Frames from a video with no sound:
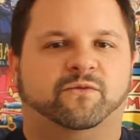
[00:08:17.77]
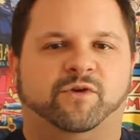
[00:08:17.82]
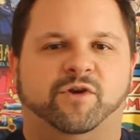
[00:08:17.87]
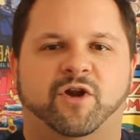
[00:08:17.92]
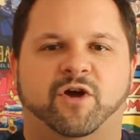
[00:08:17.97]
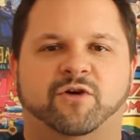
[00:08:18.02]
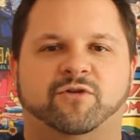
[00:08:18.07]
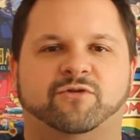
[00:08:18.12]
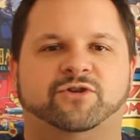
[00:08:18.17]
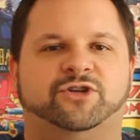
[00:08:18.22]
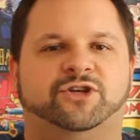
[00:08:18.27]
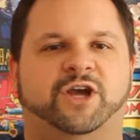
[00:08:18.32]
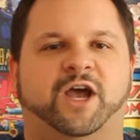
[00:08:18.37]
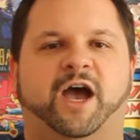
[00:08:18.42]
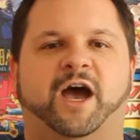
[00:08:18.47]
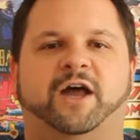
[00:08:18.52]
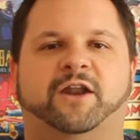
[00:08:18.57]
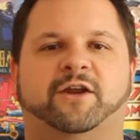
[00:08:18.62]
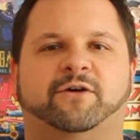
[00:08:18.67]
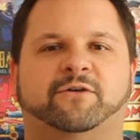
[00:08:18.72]
no
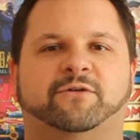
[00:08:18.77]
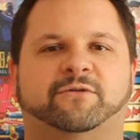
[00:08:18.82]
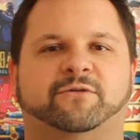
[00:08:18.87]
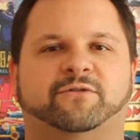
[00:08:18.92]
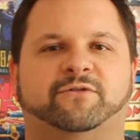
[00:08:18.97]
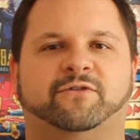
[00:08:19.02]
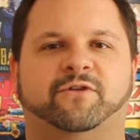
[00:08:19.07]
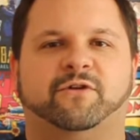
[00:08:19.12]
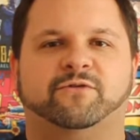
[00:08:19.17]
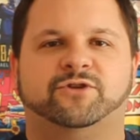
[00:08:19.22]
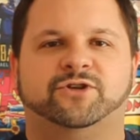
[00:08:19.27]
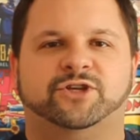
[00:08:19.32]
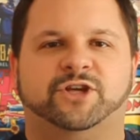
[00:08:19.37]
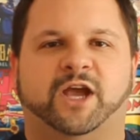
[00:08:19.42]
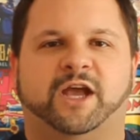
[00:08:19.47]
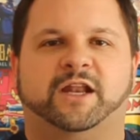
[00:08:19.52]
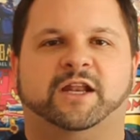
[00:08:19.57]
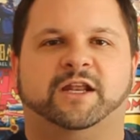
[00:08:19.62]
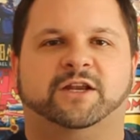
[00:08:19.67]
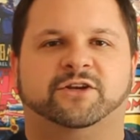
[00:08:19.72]
shadows, no
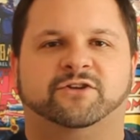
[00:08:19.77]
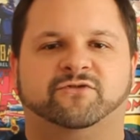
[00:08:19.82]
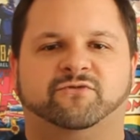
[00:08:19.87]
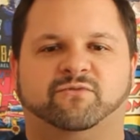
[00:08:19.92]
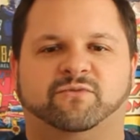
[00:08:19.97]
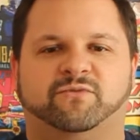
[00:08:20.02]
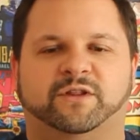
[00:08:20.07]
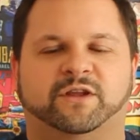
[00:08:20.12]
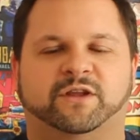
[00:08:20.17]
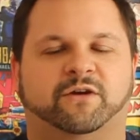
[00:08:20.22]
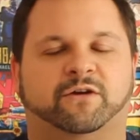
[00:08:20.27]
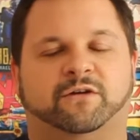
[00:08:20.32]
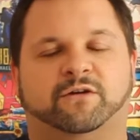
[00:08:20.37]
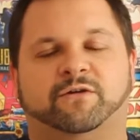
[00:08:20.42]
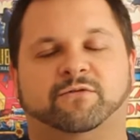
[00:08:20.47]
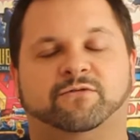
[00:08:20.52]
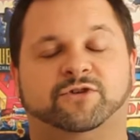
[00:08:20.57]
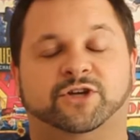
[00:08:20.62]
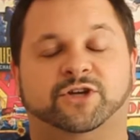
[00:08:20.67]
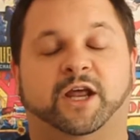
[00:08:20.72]
shading, just really, or
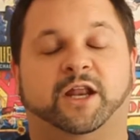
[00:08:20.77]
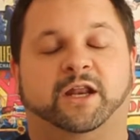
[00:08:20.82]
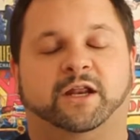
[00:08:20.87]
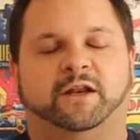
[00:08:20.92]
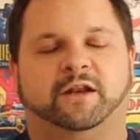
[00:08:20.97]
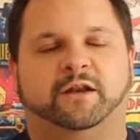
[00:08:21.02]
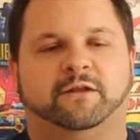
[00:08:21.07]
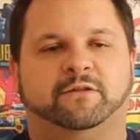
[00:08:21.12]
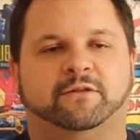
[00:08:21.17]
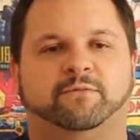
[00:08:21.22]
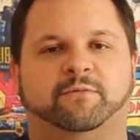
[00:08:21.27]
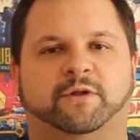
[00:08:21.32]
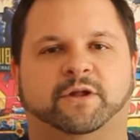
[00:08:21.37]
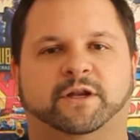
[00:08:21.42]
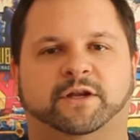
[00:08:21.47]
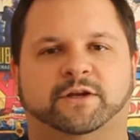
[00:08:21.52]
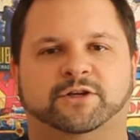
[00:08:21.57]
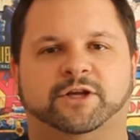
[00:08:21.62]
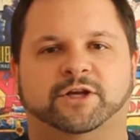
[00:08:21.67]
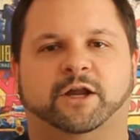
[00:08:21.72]
no shading,
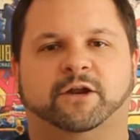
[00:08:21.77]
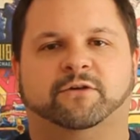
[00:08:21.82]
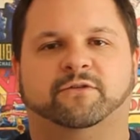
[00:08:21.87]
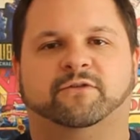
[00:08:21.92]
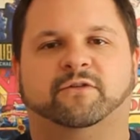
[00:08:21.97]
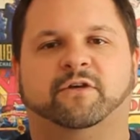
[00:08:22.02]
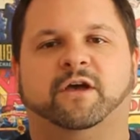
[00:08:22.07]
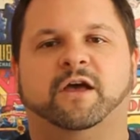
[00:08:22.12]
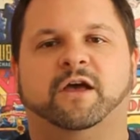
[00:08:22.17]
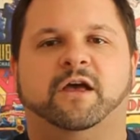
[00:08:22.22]
plenty of shadows,